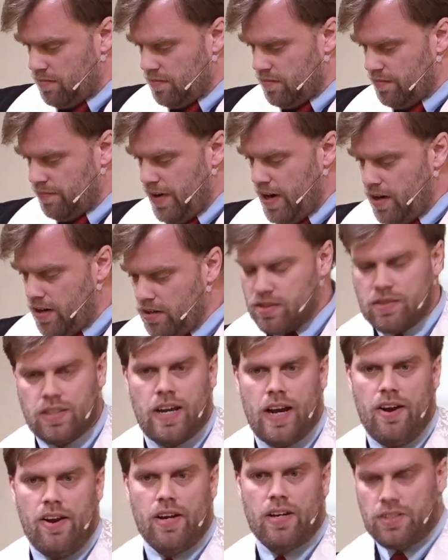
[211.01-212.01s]
Ferrell's
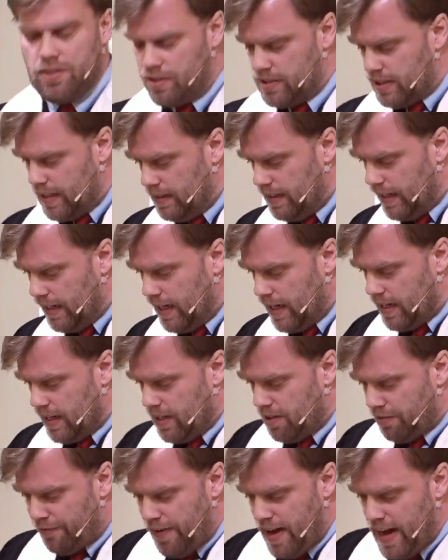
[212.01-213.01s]
character suddenly
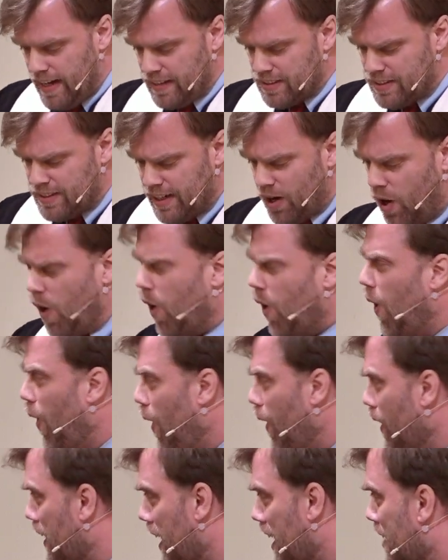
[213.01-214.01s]
eh, finds that
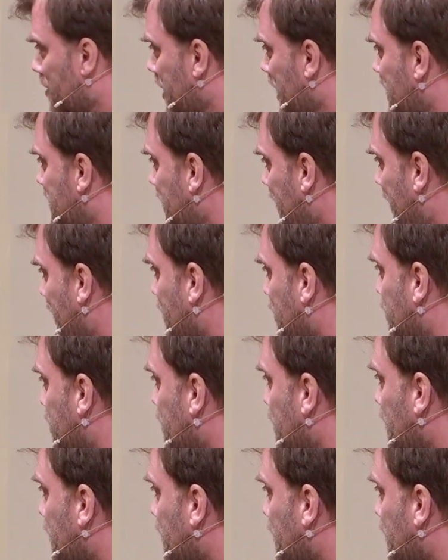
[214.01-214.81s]
all of his life